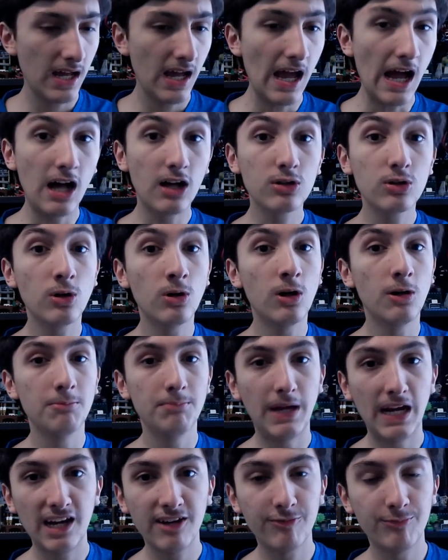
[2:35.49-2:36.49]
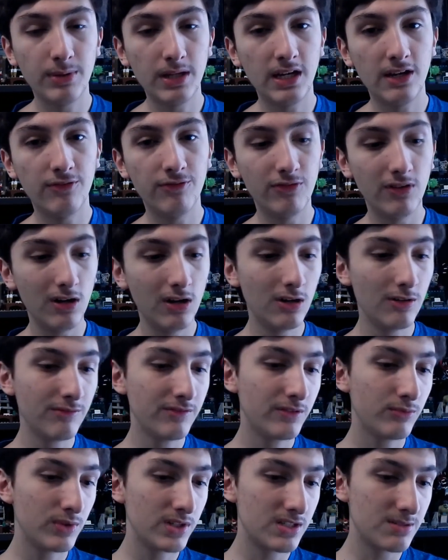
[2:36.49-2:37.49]
Alcohol may have been
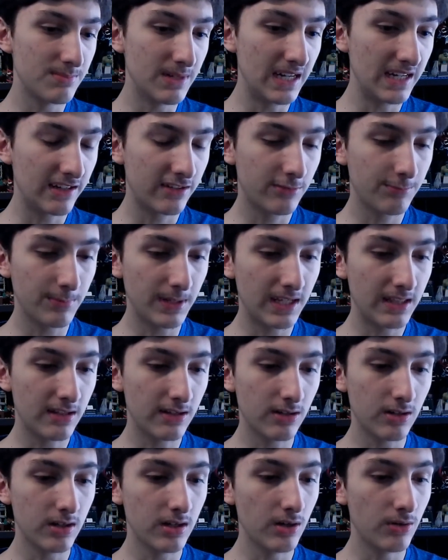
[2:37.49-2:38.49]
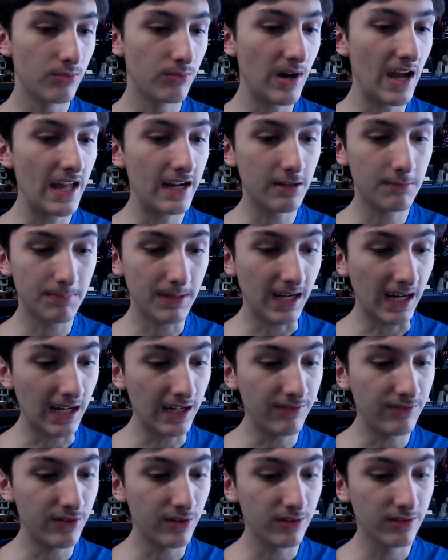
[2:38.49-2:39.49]
involved, which might explain their erratic
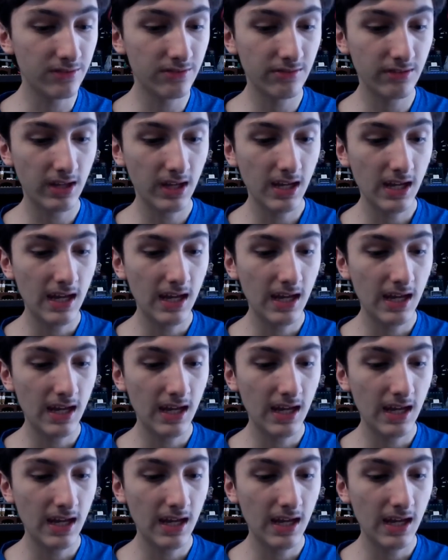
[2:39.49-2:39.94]
behaviors.